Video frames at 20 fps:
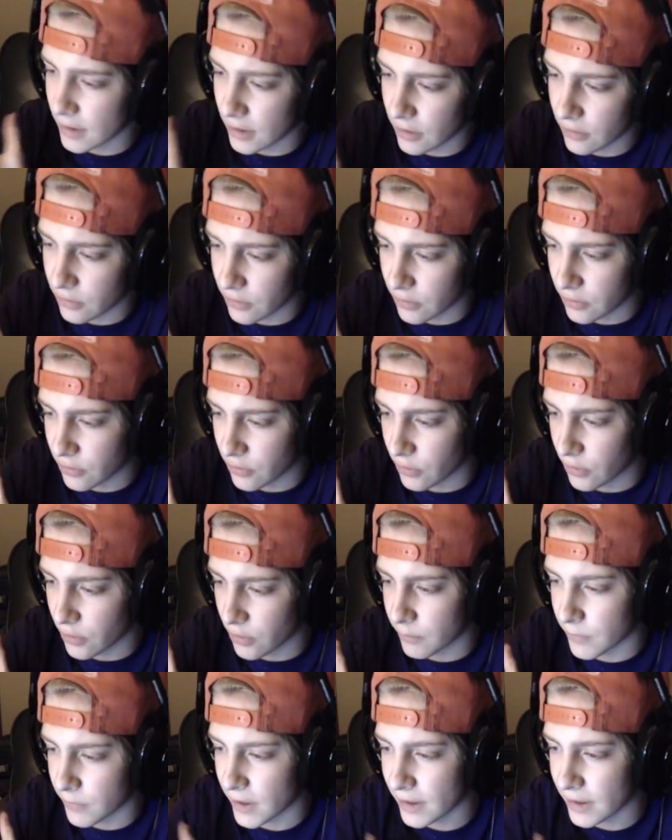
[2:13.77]
hear the
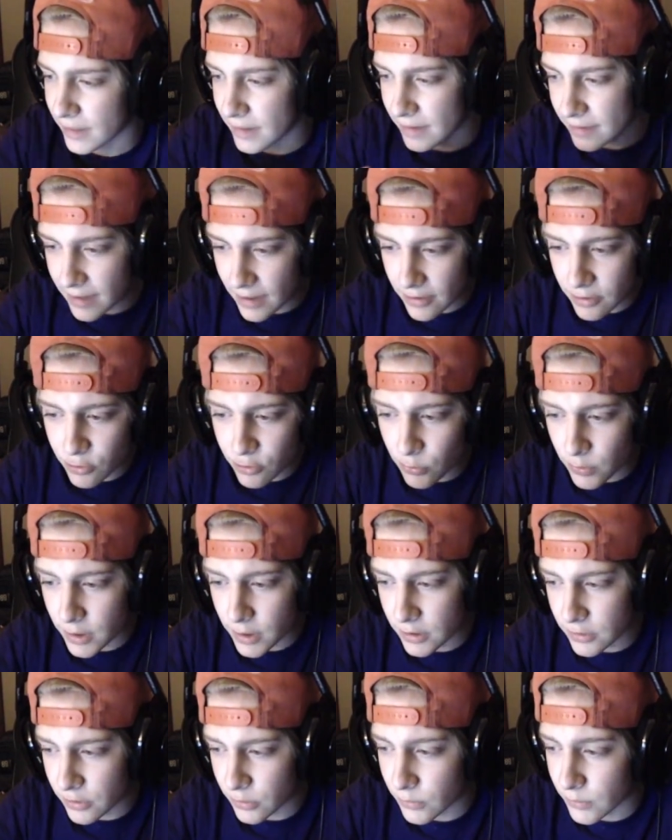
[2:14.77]
storm. This has
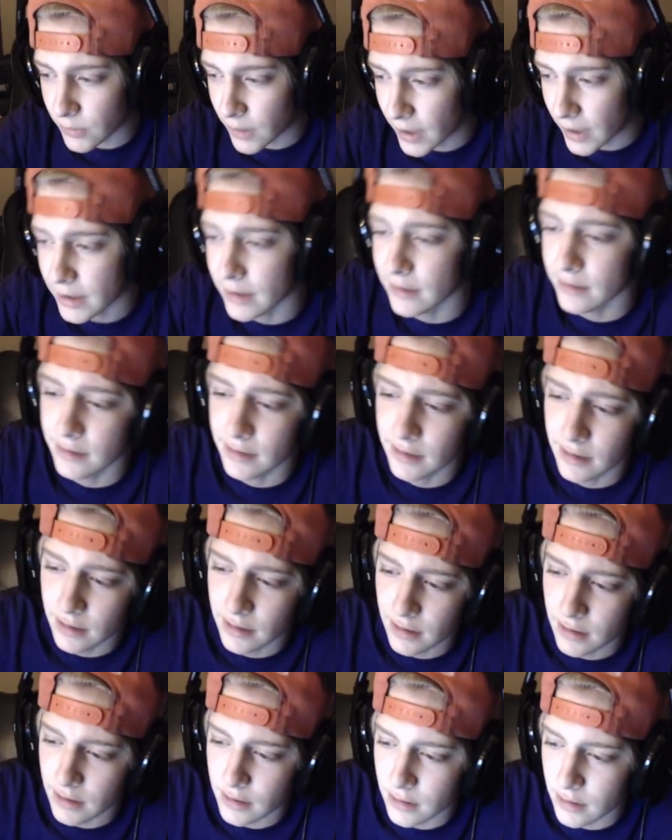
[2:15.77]
twenty-two likes.
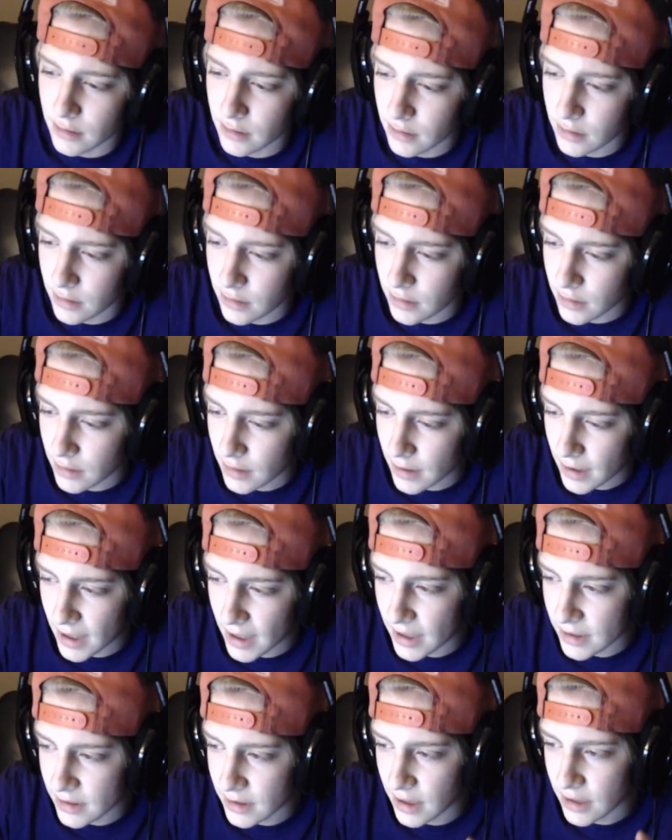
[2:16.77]

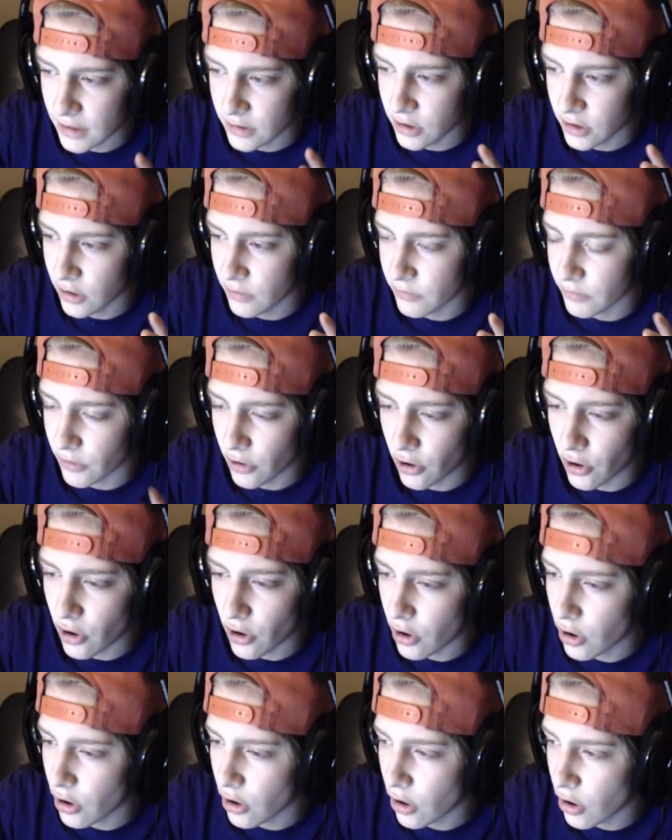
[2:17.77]
I, I love
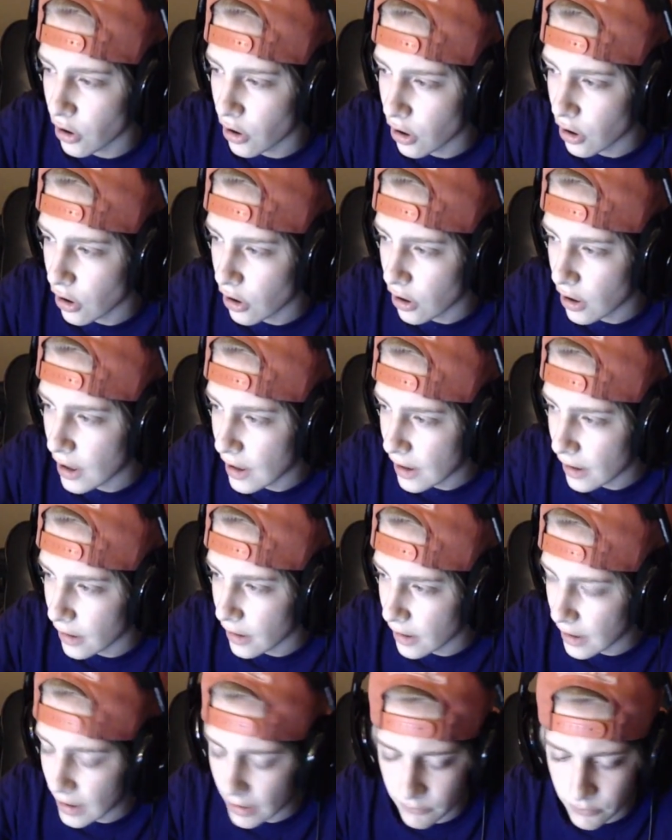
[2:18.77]

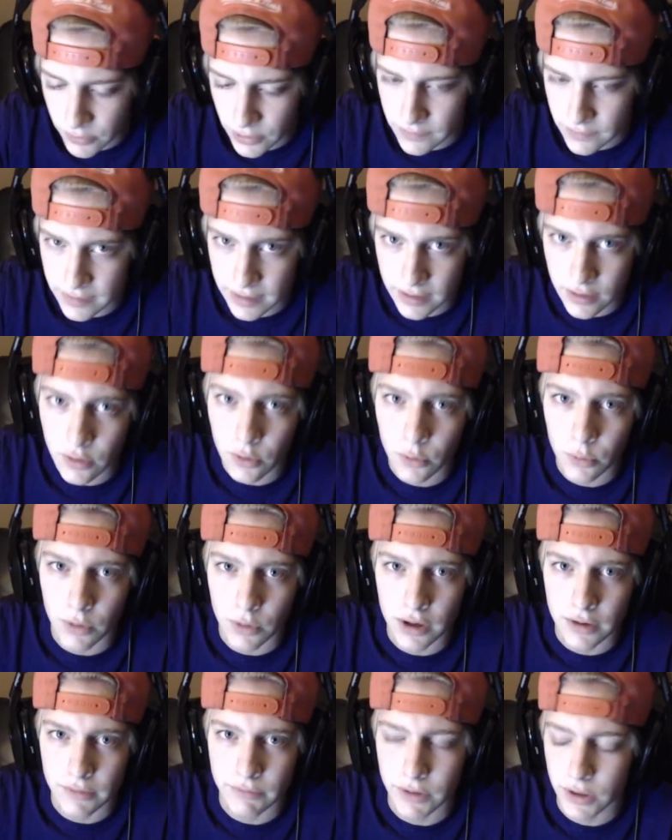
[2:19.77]
every single
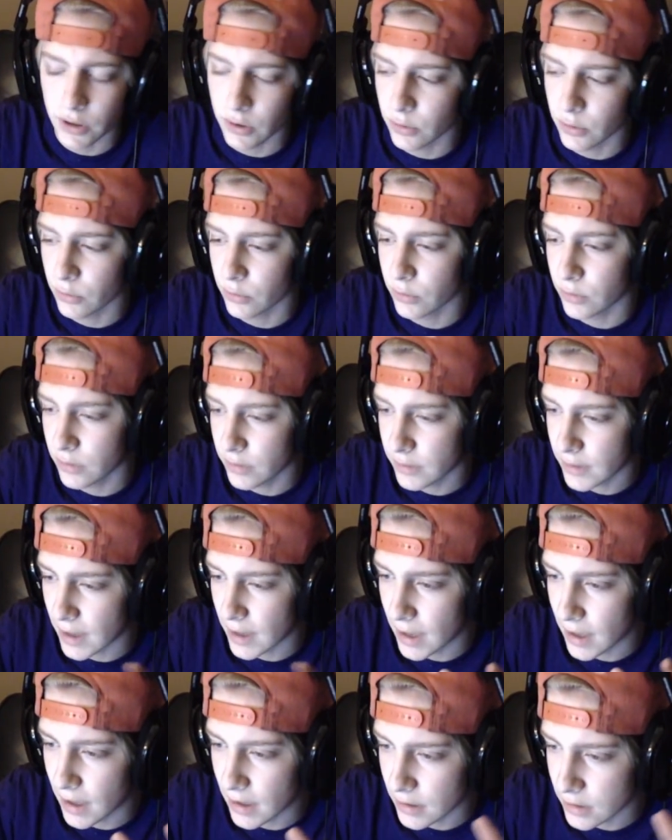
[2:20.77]
one of you.
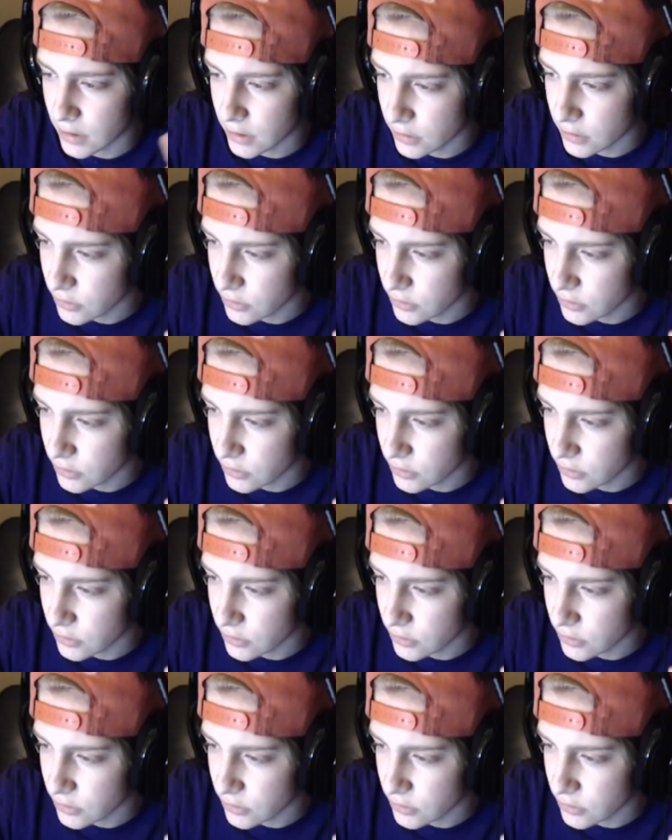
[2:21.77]
That